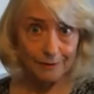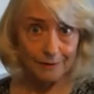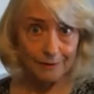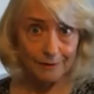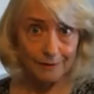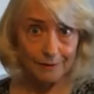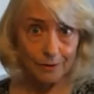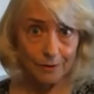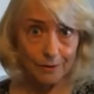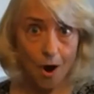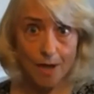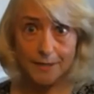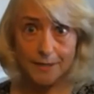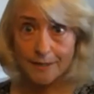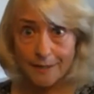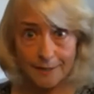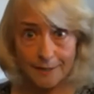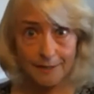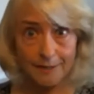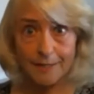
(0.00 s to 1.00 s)
cost
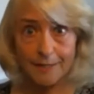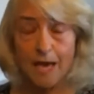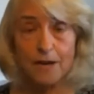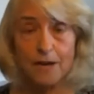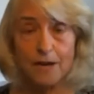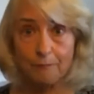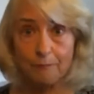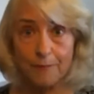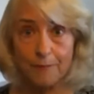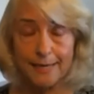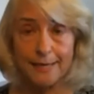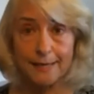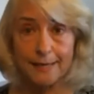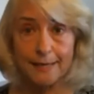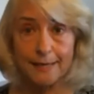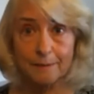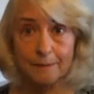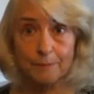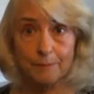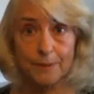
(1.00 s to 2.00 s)
us a lot of
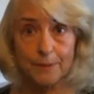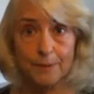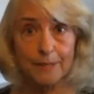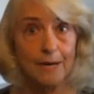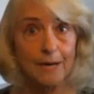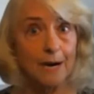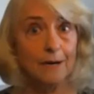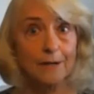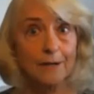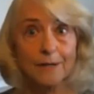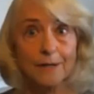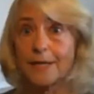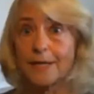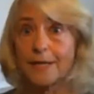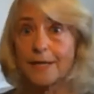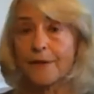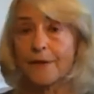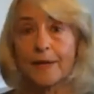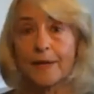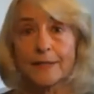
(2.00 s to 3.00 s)
money, but aren't
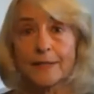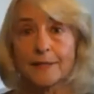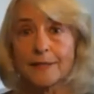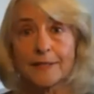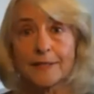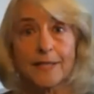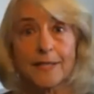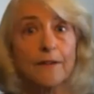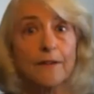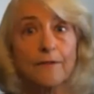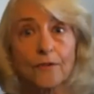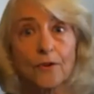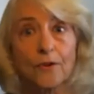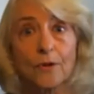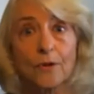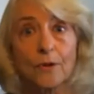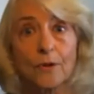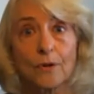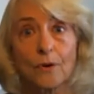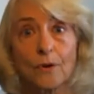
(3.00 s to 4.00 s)
giving us
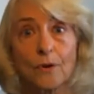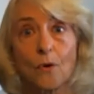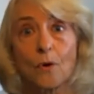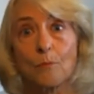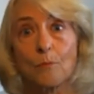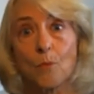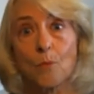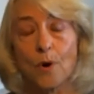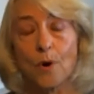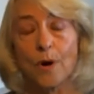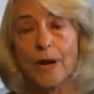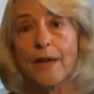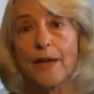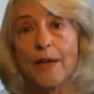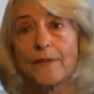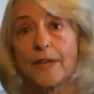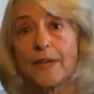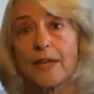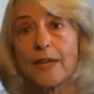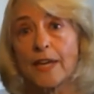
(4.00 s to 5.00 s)
safer or more
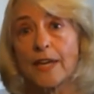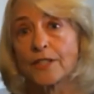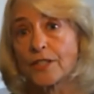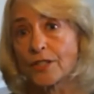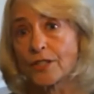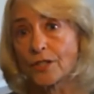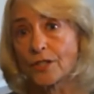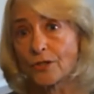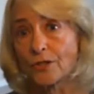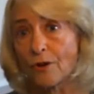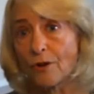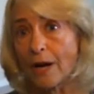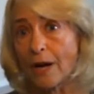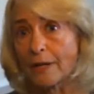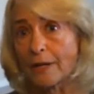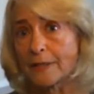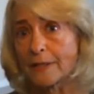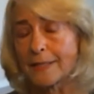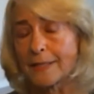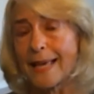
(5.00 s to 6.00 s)
efficacious
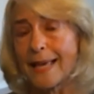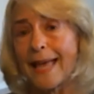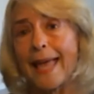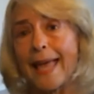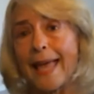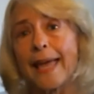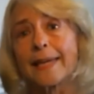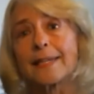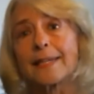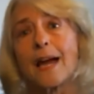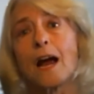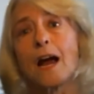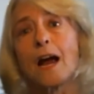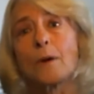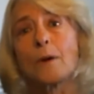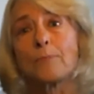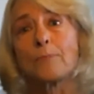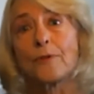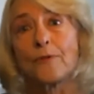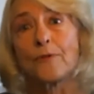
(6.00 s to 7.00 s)
drugs, and
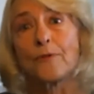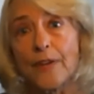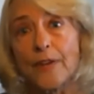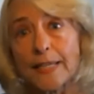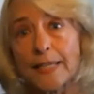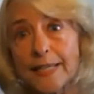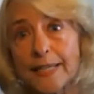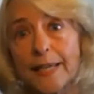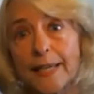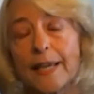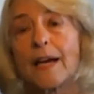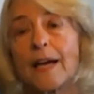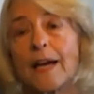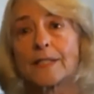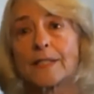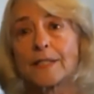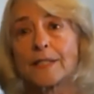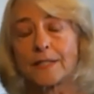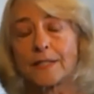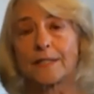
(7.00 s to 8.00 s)
are preventing
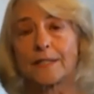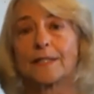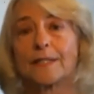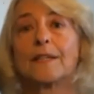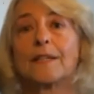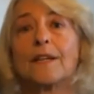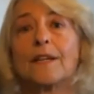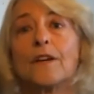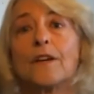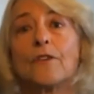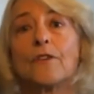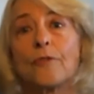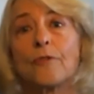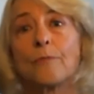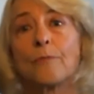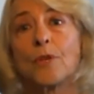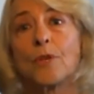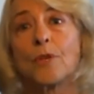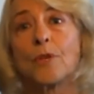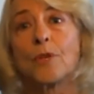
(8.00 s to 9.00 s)
us from
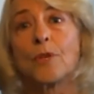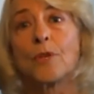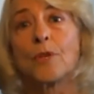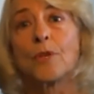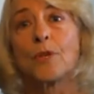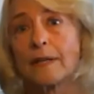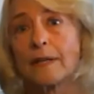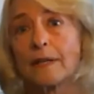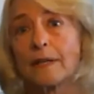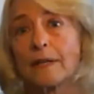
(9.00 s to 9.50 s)
using,